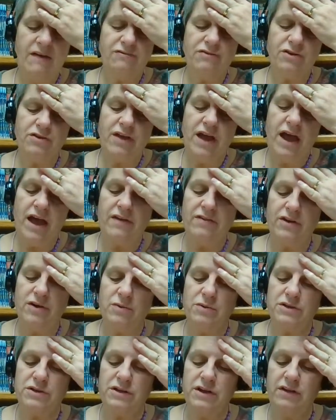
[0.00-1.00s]
after that there
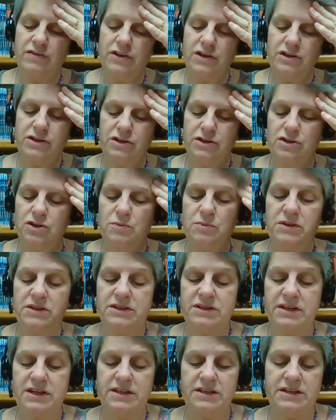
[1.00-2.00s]
was nothing to do but
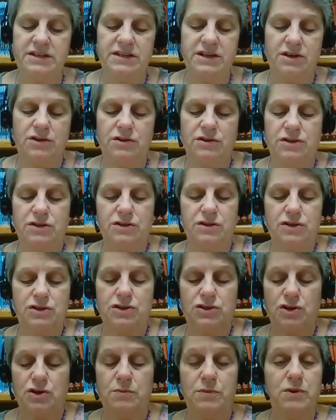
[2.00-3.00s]
sit still till the
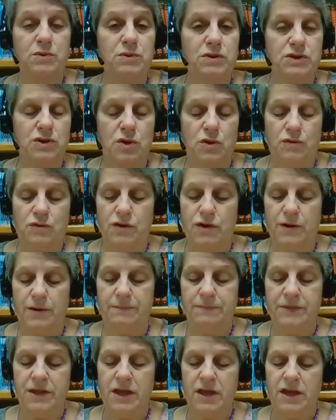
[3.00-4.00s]
sermon was over.
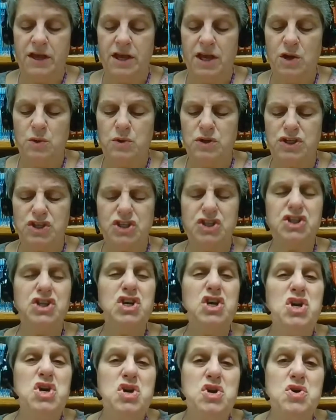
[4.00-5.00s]
It was
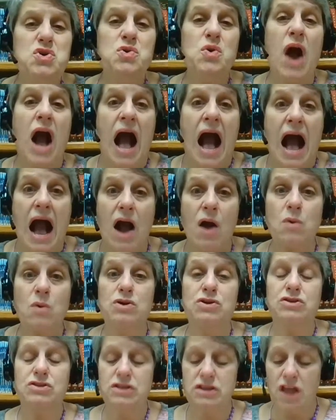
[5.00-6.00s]
two
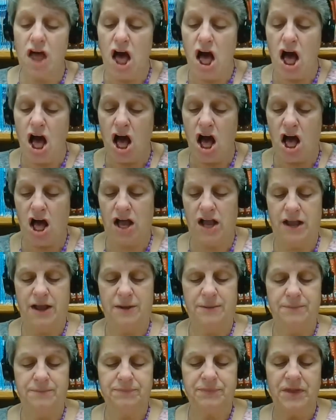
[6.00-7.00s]
hours long.
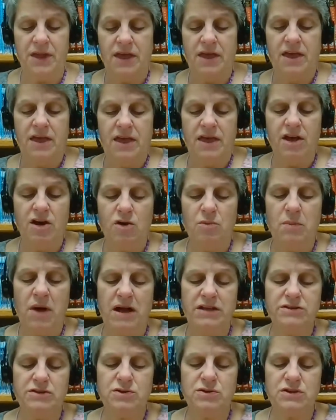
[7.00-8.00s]

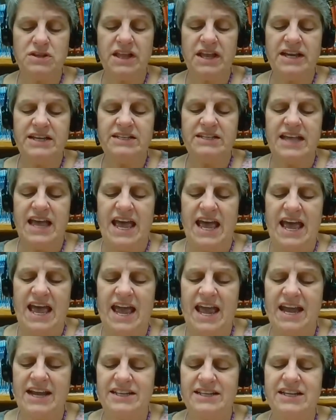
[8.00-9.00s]
Almanzo's legs
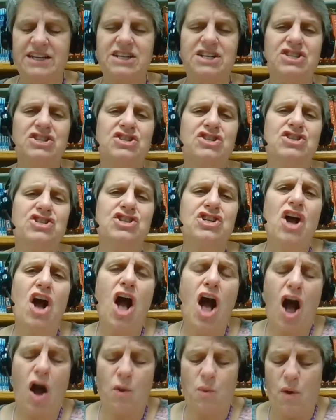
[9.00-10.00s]
ached and his
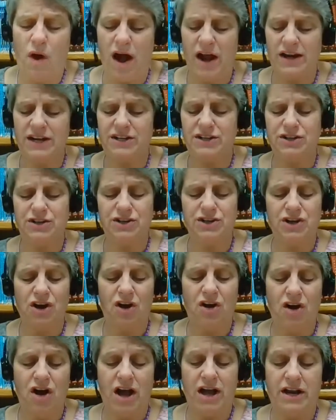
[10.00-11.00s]
jaw wanted to
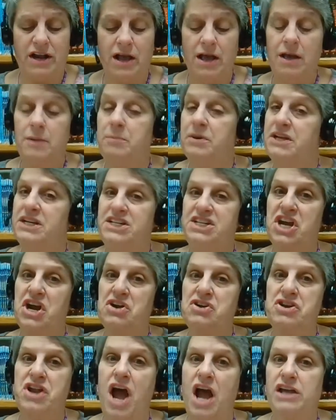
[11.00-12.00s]
yawn, but he
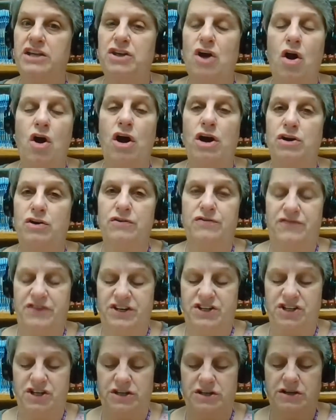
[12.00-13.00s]
dared not yawn or
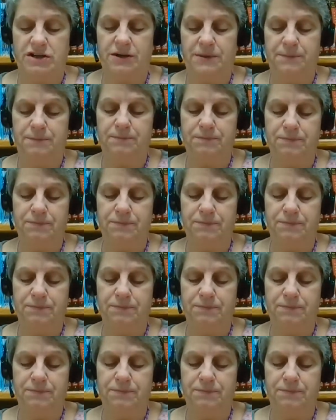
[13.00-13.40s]
fidget.